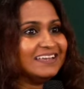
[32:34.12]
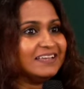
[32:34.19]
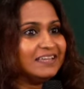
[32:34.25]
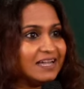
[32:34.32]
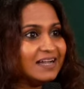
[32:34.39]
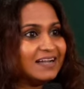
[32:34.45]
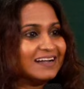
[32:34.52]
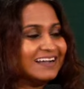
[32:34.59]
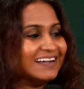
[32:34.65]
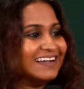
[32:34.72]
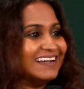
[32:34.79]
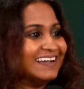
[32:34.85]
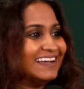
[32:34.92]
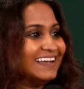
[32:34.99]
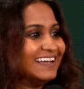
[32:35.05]
Yeah,
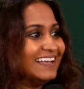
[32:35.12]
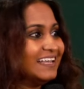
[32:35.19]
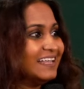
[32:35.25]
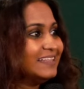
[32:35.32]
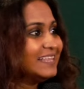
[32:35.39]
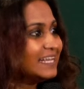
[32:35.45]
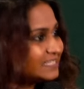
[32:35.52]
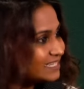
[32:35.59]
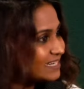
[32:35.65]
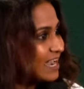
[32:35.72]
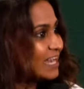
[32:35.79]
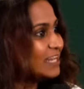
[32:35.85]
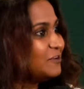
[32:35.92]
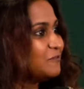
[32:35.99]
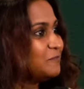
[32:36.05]
that's a
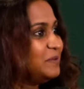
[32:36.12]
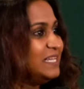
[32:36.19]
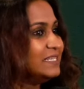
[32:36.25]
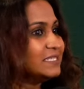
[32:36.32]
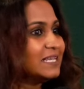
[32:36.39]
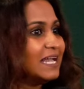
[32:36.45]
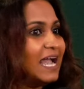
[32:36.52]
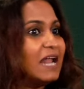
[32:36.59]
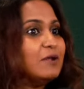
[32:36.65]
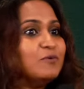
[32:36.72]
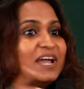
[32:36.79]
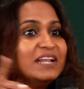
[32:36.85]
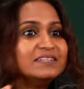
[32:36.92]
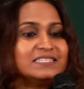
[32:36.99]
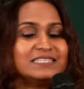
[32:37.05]
kind of peace. And
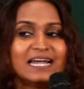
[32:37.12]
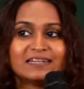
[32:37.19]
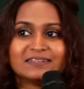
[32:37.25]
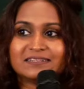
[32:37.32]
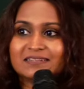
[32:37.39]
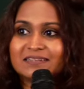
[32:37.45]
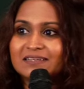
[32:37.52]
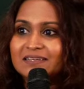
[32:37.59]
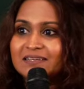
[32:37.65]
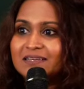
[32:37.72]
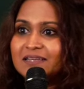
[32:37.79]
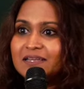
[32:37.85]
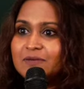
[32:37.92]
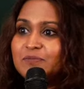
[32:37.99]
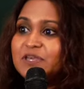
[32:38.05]
where is that?
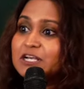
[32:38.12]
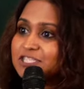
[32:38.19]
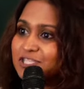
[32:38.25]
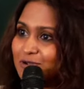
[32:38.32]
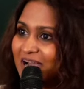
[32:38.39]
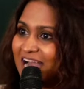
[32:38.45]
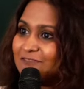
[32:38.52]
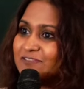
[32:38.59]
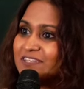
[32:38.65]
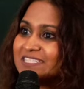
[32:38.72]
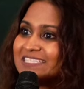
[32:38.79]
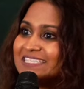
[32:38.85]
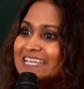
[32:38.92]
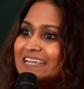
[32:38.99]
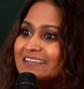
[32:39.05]
Because you have the
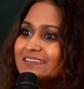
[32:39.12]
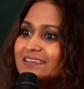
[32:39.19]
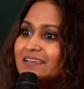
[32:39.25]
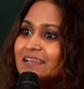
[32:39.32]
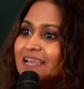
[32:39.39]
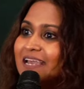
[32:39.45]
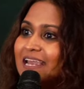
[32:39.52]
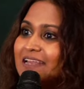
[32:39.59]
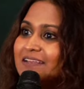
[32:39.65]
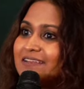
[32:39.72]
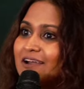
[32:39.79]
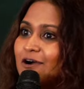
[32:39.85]
seed, it